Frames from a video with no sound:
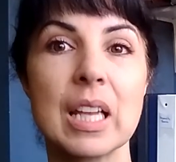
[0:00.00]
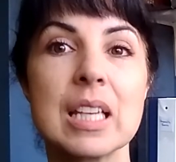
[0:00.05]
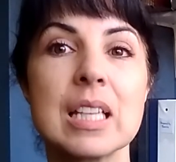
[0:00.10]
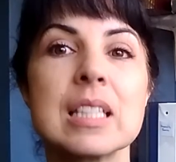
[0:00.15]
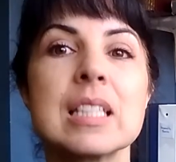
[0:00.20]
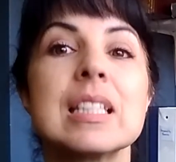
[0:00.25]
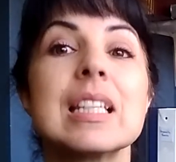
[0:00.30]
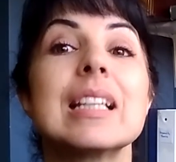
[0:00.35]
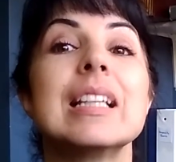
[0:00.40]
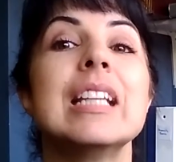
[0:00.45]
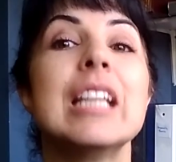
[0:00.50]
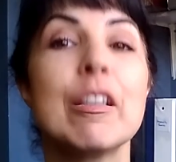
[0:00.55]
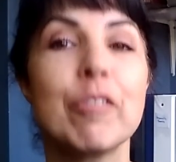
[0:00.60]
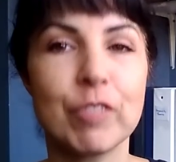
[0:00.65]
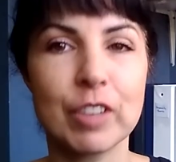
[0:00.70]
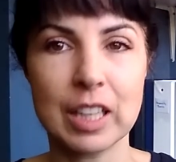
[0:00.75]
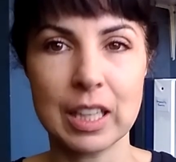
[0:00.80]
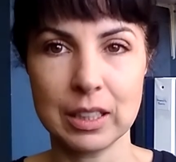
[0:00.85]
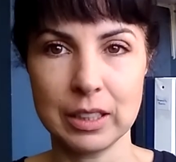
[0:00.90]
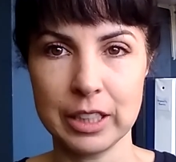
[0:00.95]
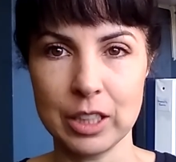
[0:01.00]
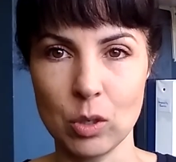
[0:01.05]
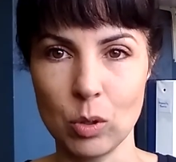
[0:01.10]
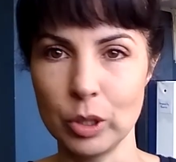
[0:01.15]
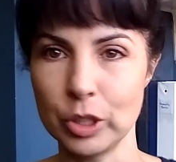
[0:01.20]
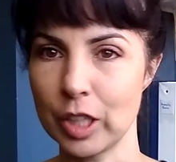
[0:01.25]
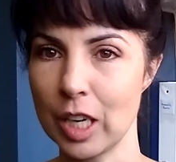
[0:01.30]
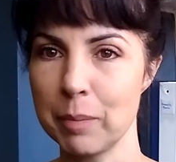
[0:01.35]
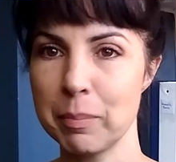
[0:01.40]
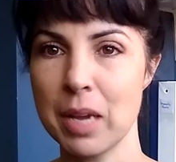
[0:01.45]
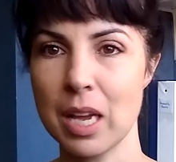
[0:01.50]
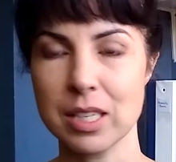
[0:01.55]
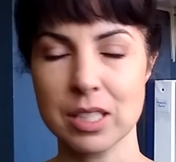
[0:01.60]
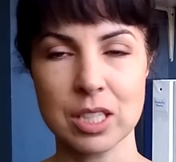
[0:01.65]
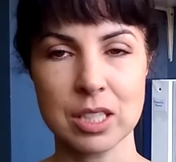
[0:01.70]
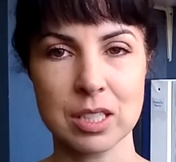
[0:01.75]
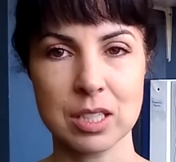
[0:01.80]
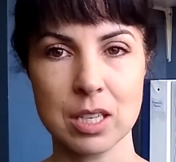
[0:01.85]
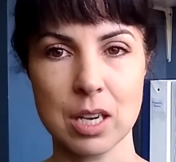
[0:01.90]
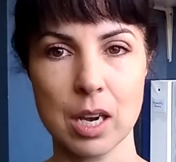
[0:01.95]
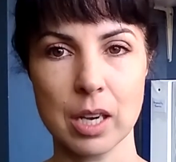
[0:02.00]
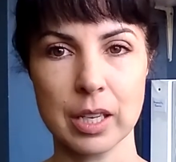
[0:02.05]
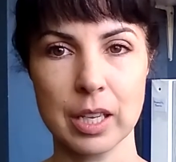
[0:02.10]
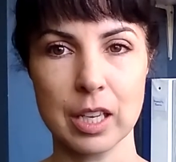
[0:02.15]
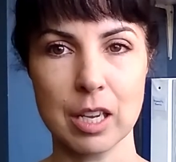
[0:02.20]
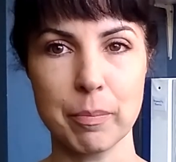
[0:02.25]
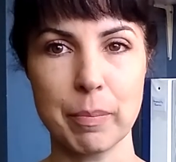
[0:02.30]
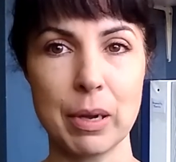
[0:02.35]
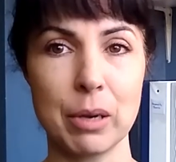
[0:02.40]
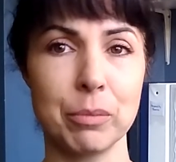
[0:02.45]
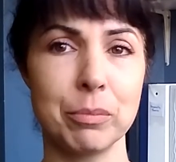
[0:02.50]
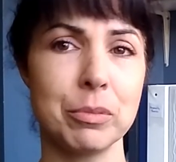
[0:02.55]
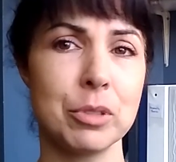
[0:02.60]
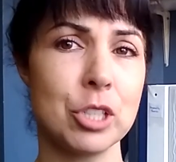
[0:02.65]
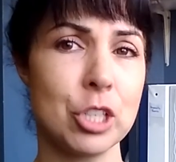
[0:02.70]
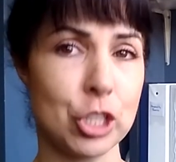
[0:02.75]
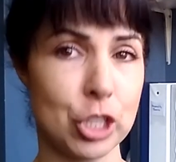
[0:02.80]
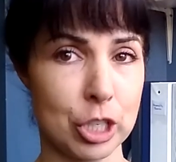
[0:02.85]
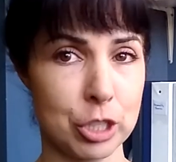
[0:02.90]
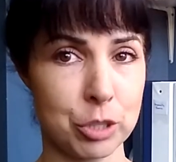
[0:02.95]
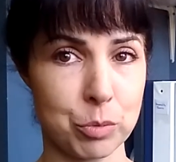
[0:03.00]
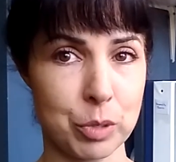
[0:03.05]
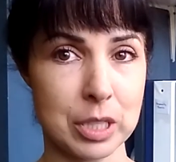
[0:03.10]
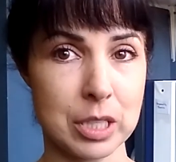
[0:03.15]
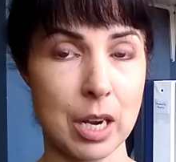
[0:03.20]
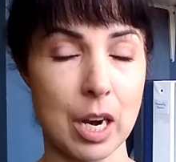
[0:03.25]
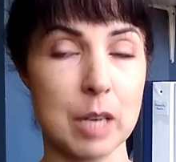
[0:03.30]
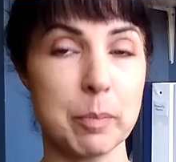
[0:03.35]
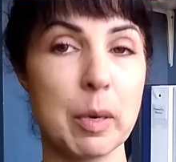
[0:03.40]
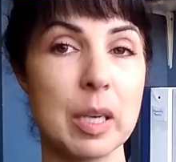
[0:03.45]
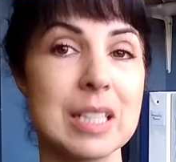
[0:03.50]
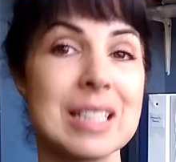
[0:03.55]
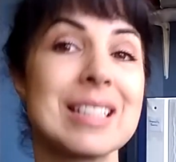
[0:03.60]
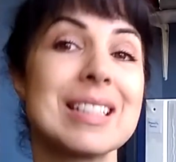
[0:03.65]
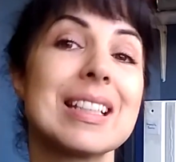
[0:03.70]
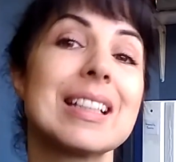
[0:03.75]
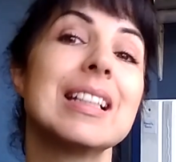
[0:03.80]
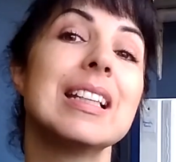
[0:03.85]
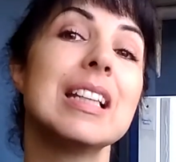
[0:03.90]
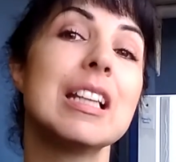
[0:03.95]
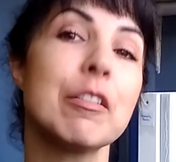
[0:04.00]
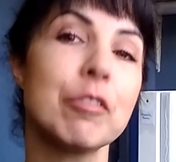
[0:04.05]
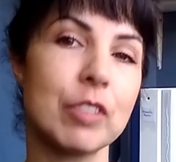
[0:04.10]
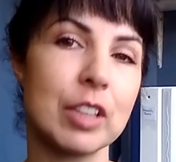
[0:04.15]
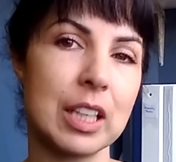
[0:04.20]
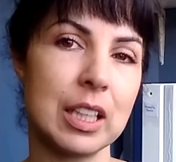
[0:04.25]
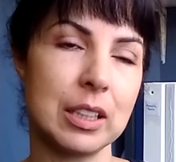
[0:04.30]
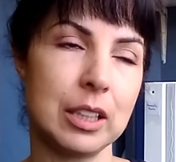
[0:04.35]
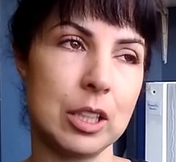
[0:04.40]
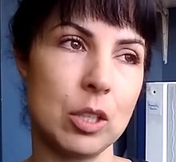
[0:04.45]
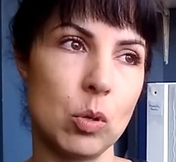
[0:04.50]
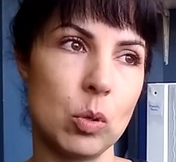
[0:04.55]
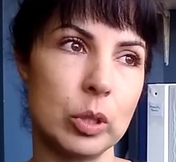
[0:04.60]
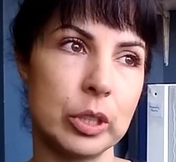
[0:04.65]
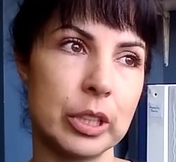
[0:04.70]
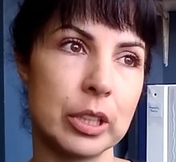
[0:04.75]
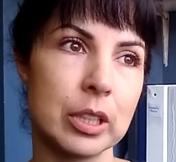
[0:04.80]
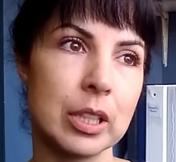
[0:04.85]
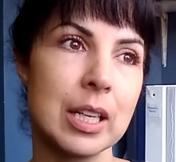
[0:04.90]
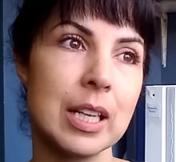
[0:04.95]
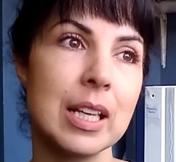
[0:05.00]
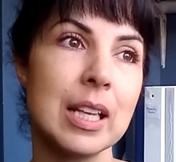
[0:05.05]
significantly older, I'm not just talking about just retired, but significantly older,